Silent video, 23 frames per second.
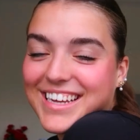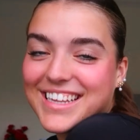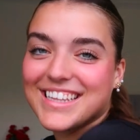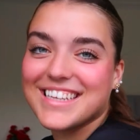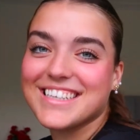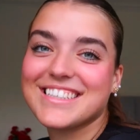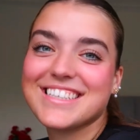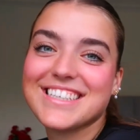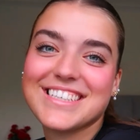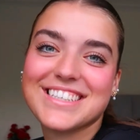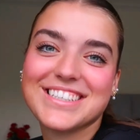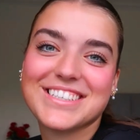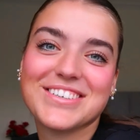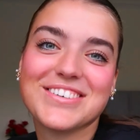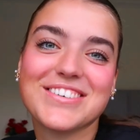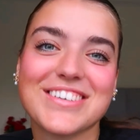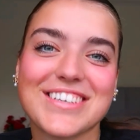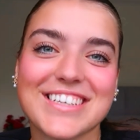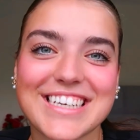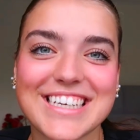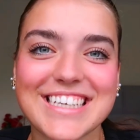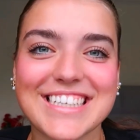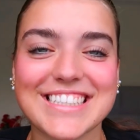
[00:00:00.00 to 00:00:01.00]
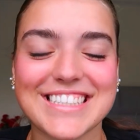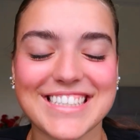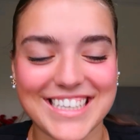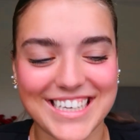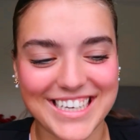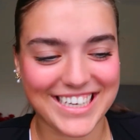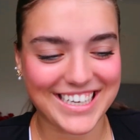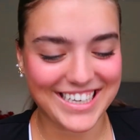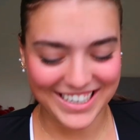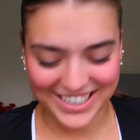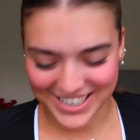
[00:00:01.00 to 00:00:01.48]
This is so
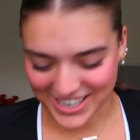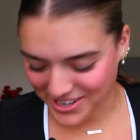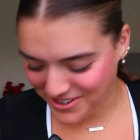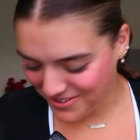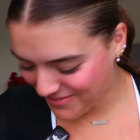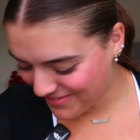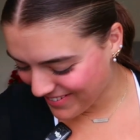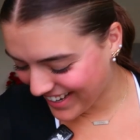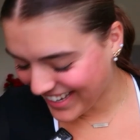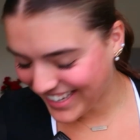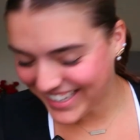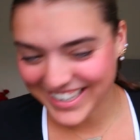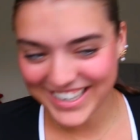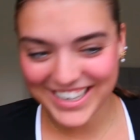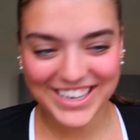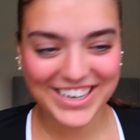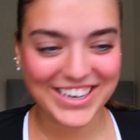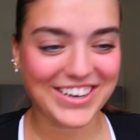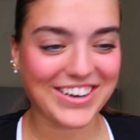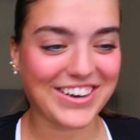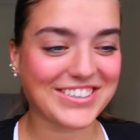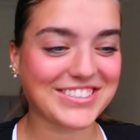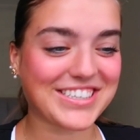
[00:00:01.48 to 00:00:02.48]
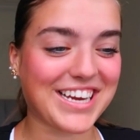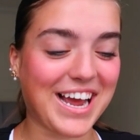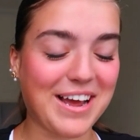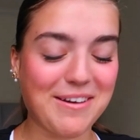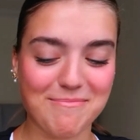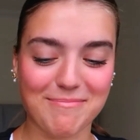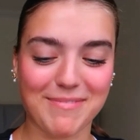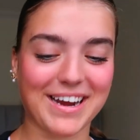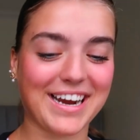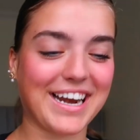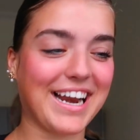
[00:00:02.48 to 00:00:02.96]
crazy. Oh my gosh,
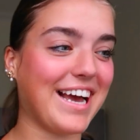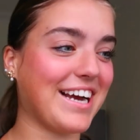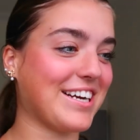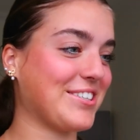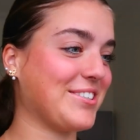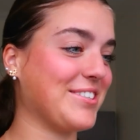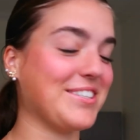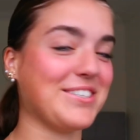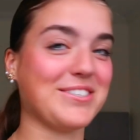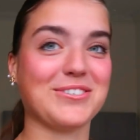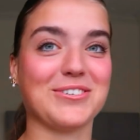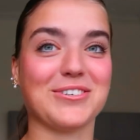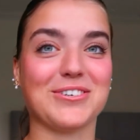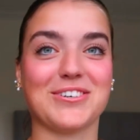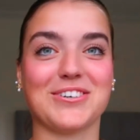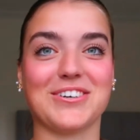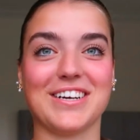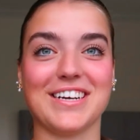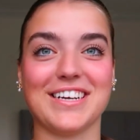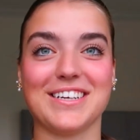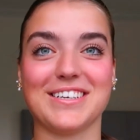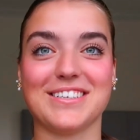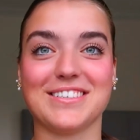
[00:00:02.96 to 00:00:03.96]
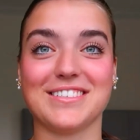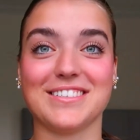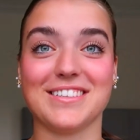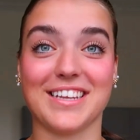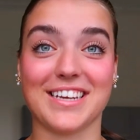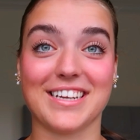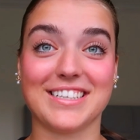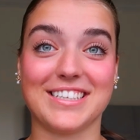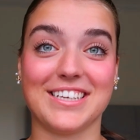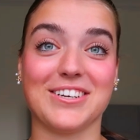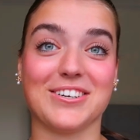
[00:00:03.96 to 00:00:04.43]
I might actually start crying,
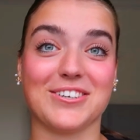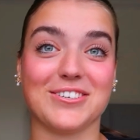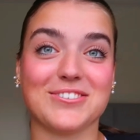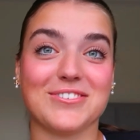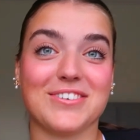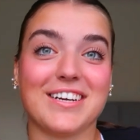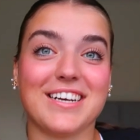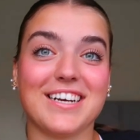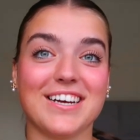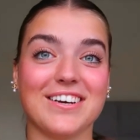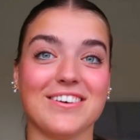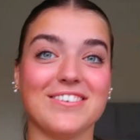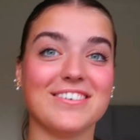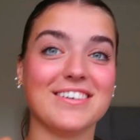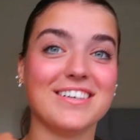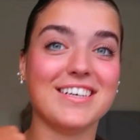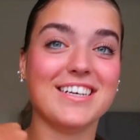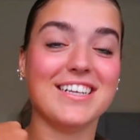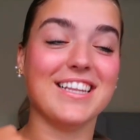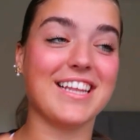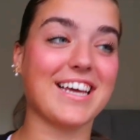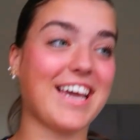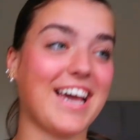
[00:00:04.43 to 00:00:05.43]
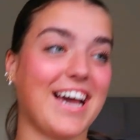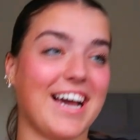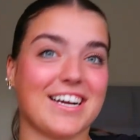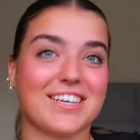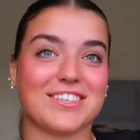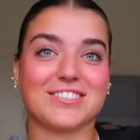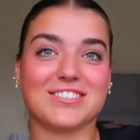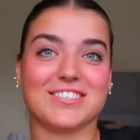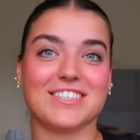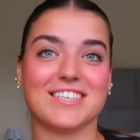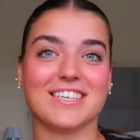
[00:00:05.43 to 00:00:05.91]
like tears right now. Like
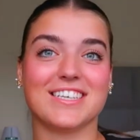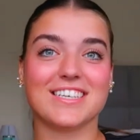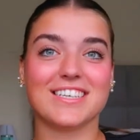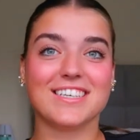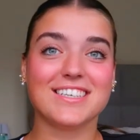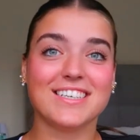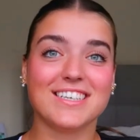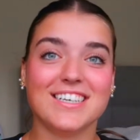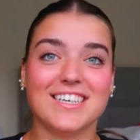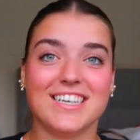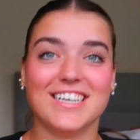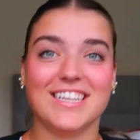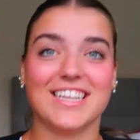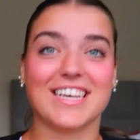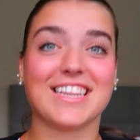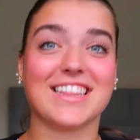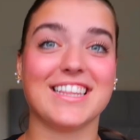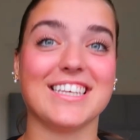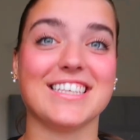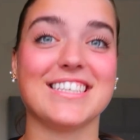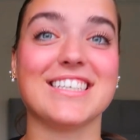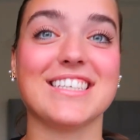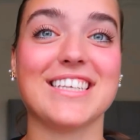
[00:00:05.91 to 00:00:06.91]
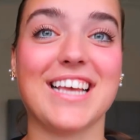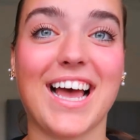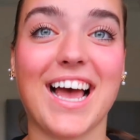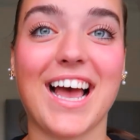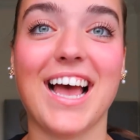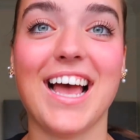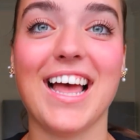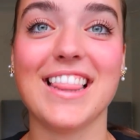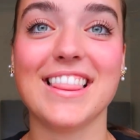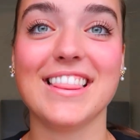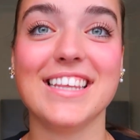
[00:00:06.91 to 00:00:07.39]
actually, like
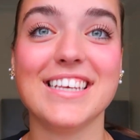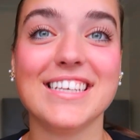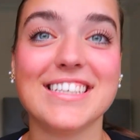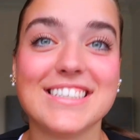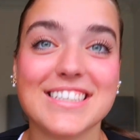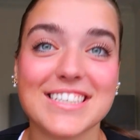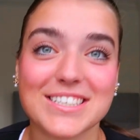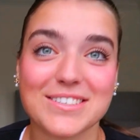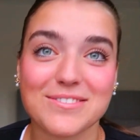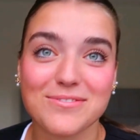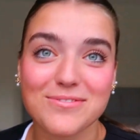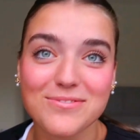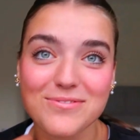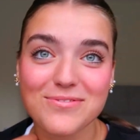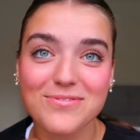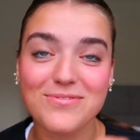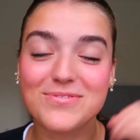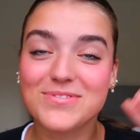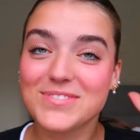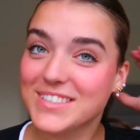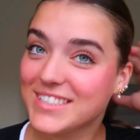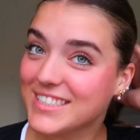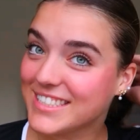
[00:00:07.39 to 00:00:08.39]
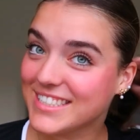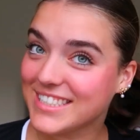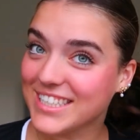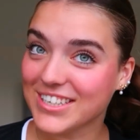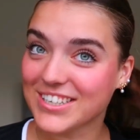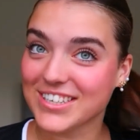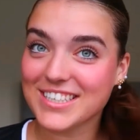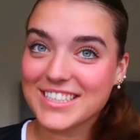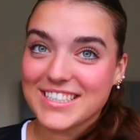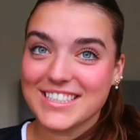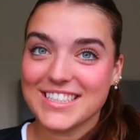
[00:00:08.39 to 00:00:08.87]
this is
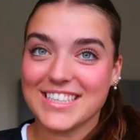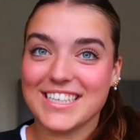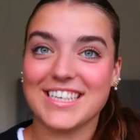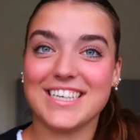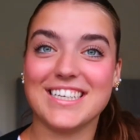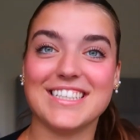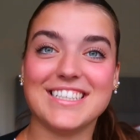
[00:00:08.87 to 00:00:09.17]
seriously